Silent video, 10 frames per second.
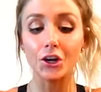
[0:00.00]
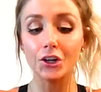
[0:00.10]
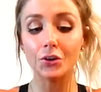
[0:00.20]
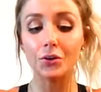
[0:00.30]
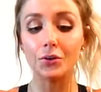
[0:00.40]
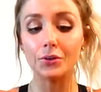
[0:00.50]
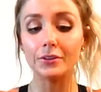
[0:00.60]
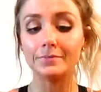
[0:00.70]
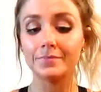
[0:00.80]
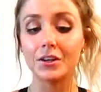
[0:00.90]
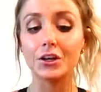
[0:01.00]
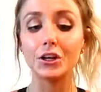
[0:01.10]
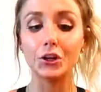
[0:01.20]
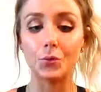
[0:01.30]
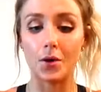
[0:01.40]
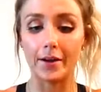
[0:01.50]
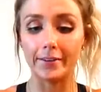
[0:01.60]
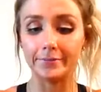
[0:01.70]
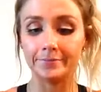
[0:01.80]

good old glue on.